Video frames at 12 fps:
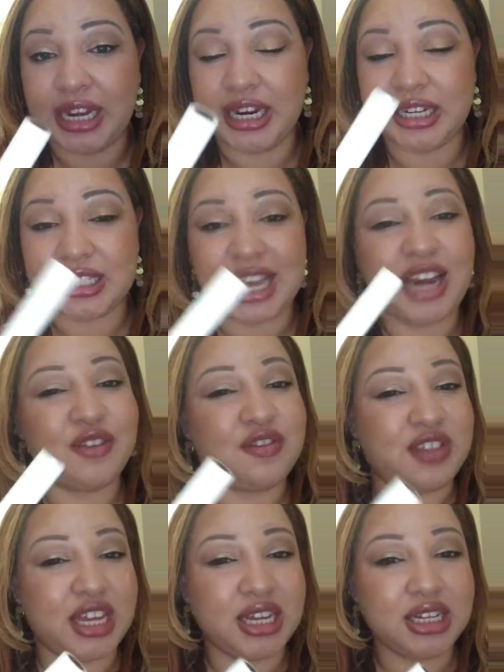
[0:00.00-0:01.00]
and it's kind of
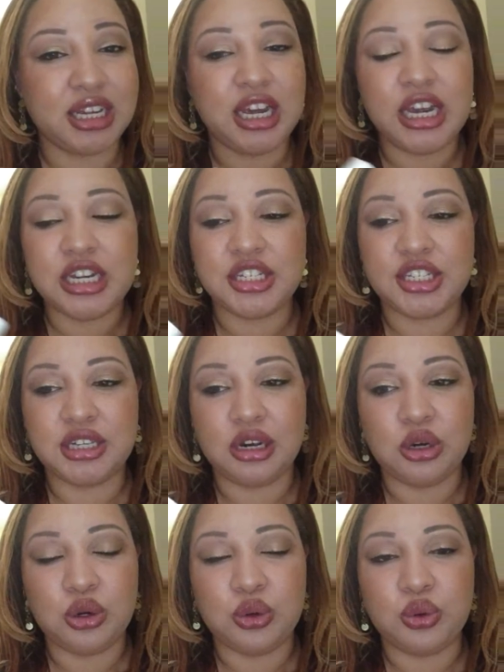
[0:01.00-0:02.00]
thick,
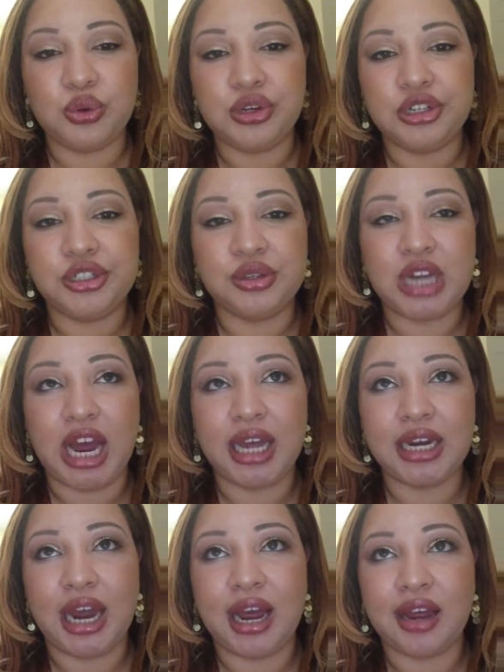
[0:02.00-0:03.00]
so you
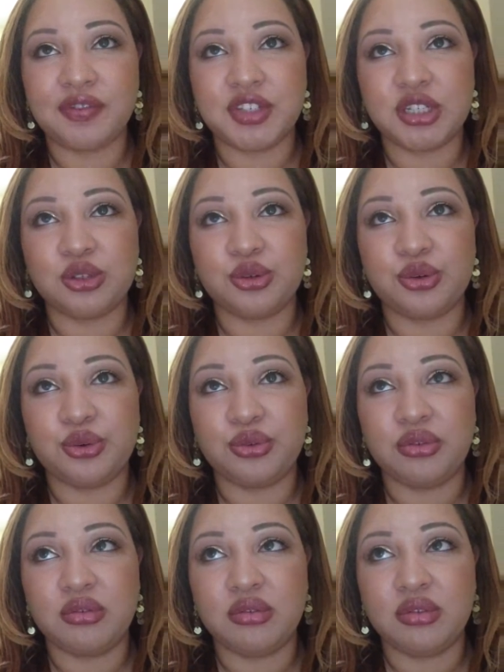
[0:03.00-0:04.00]
kind of have to
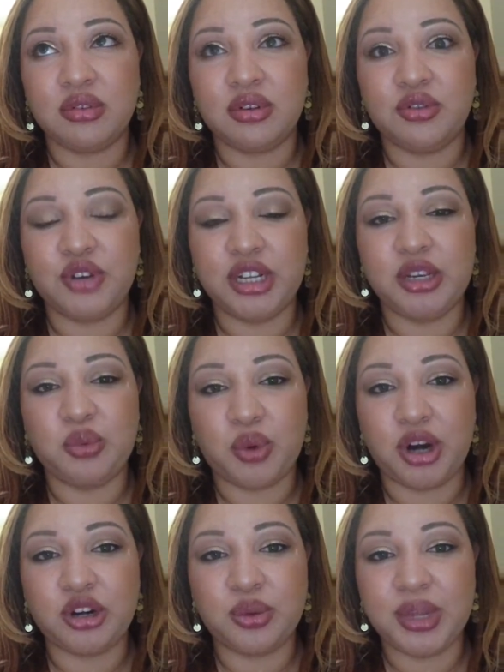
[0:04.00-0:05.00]
really
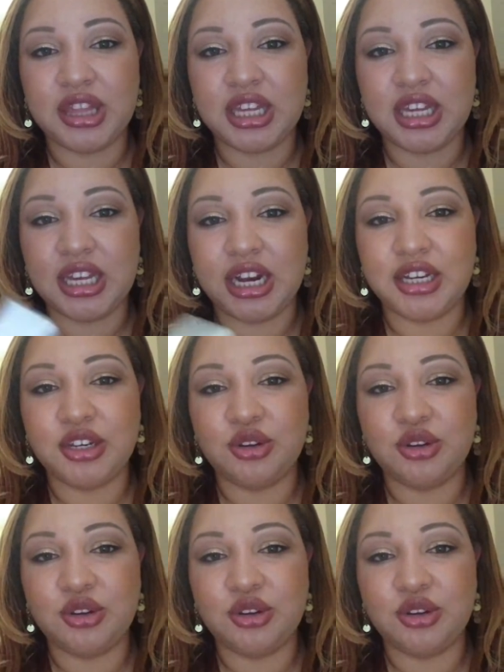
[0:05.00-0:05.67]
work with it, and